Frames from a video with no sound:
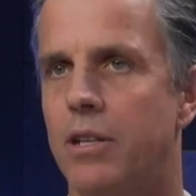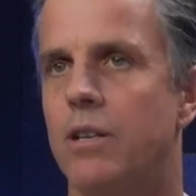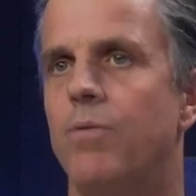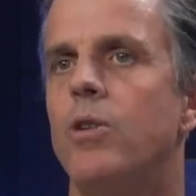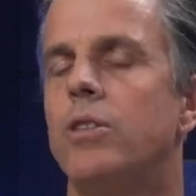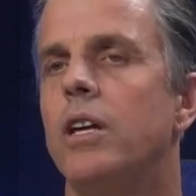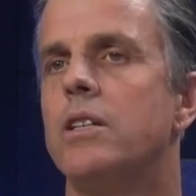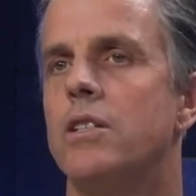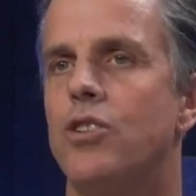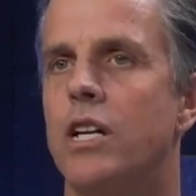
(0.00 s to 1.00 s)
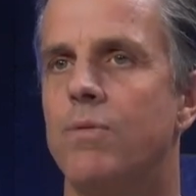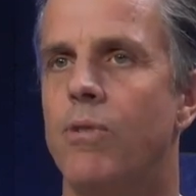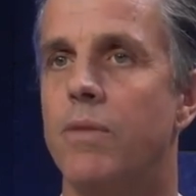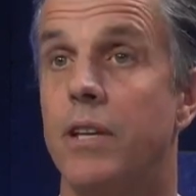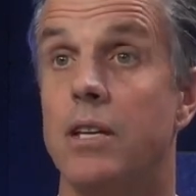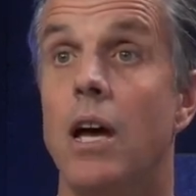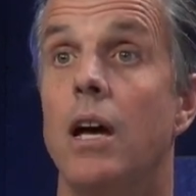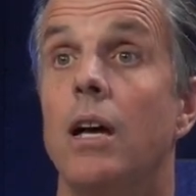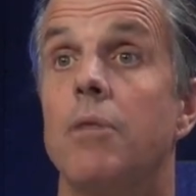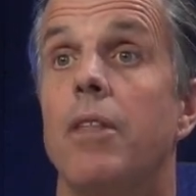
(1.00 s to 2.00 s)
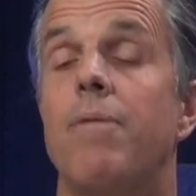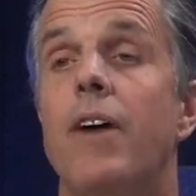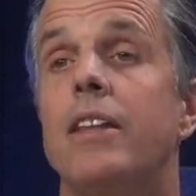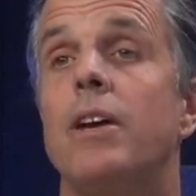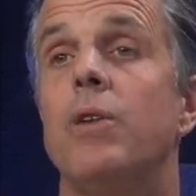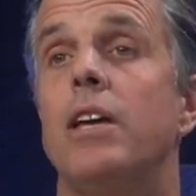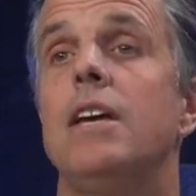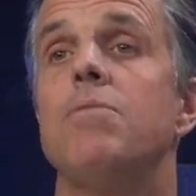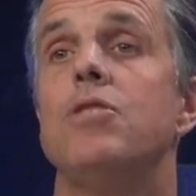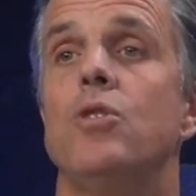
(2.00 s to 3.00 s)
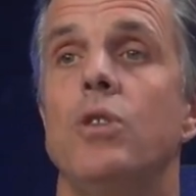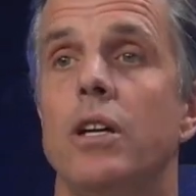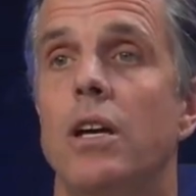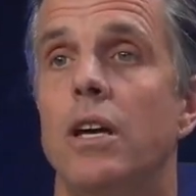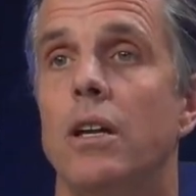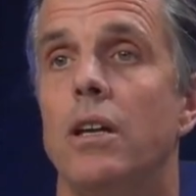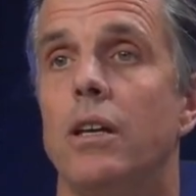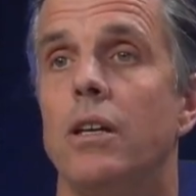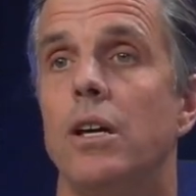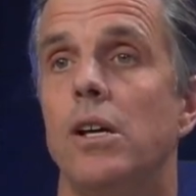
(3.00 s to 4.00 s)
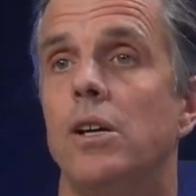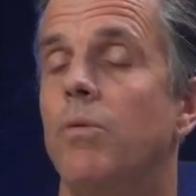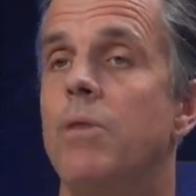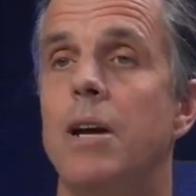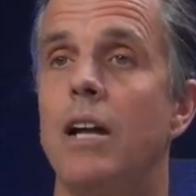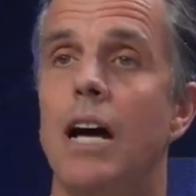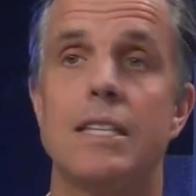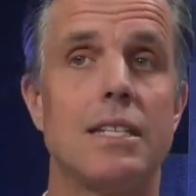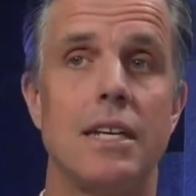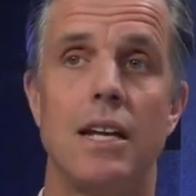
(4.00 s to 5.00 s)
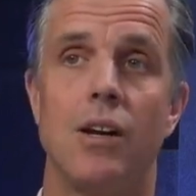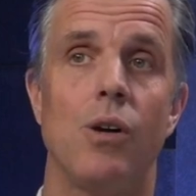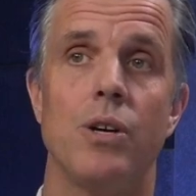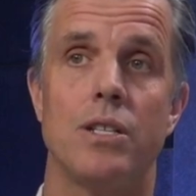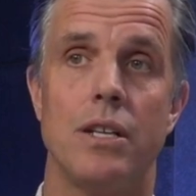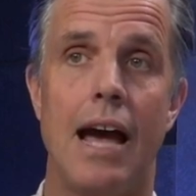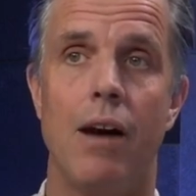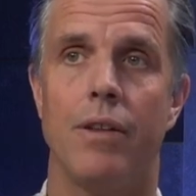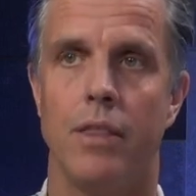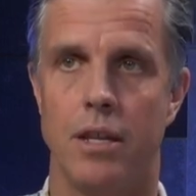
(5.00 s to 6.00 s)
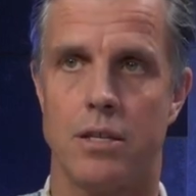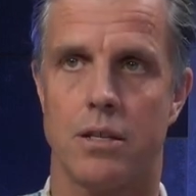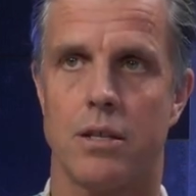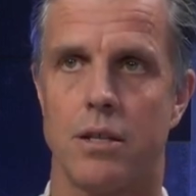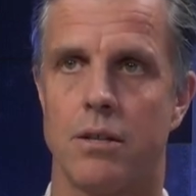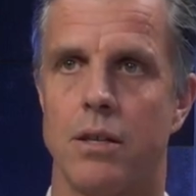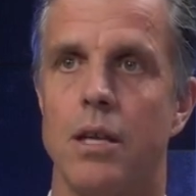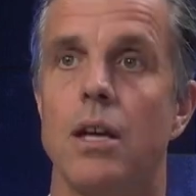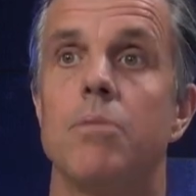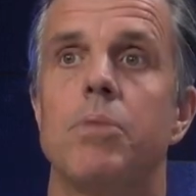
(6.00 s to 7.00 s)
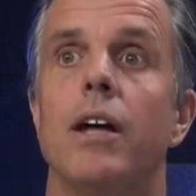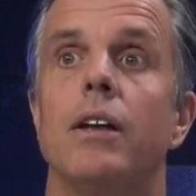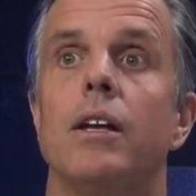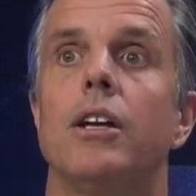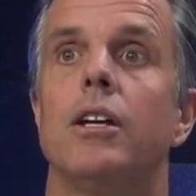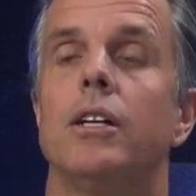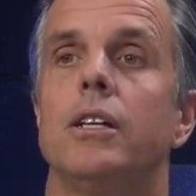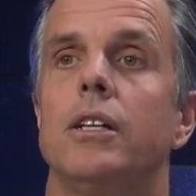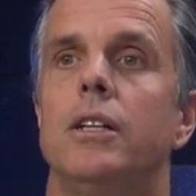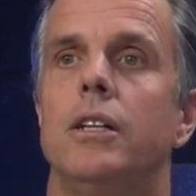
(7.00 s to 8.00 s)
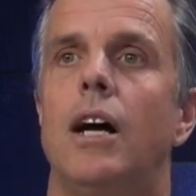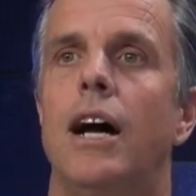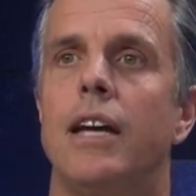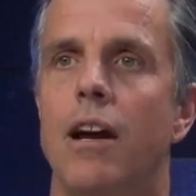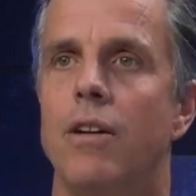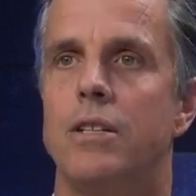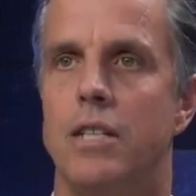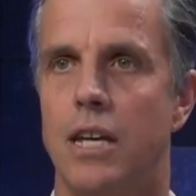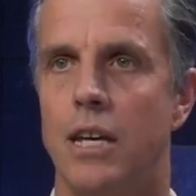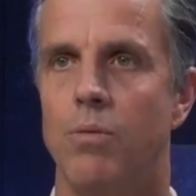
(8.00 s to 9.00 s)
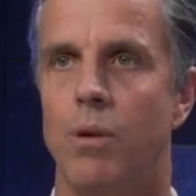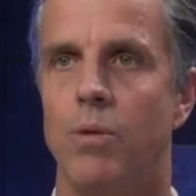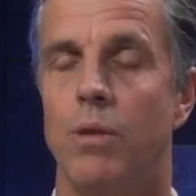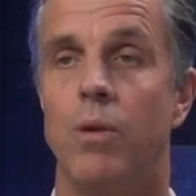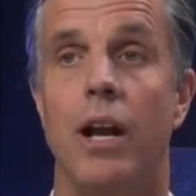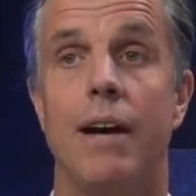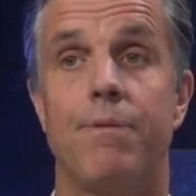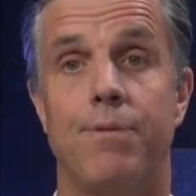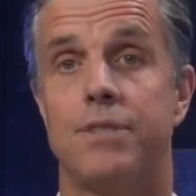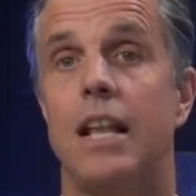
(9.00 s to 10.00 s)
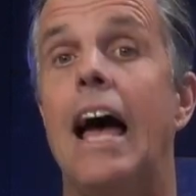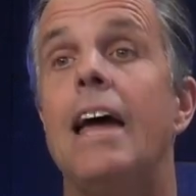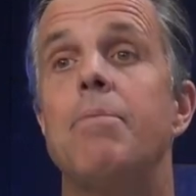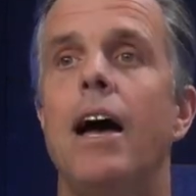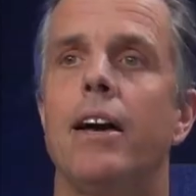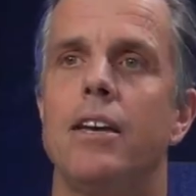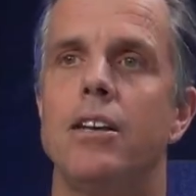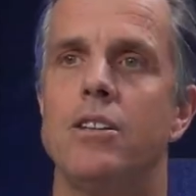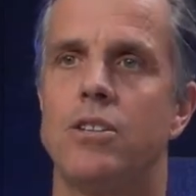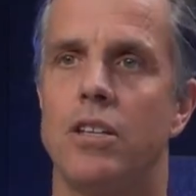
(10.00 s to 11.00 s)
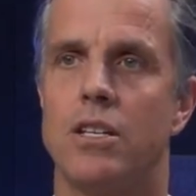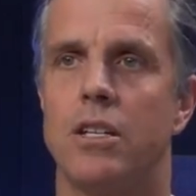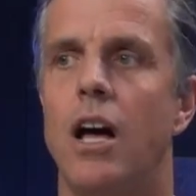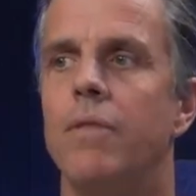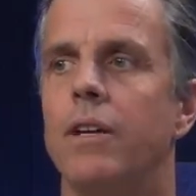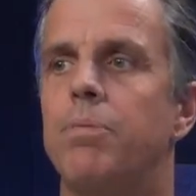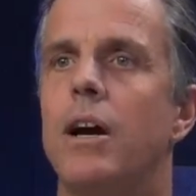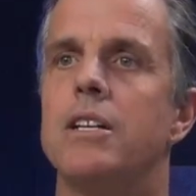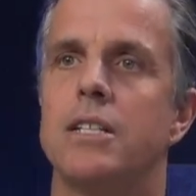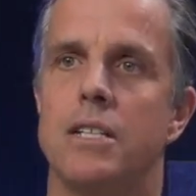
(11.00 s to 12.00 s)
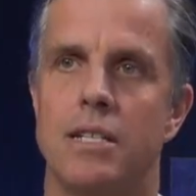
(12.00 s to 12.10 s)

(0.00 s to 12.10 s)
to convert things and transform things but the fact that we keep doing it, we may not see it always now in this, but I guarantee when, we when I slide back into this loving presence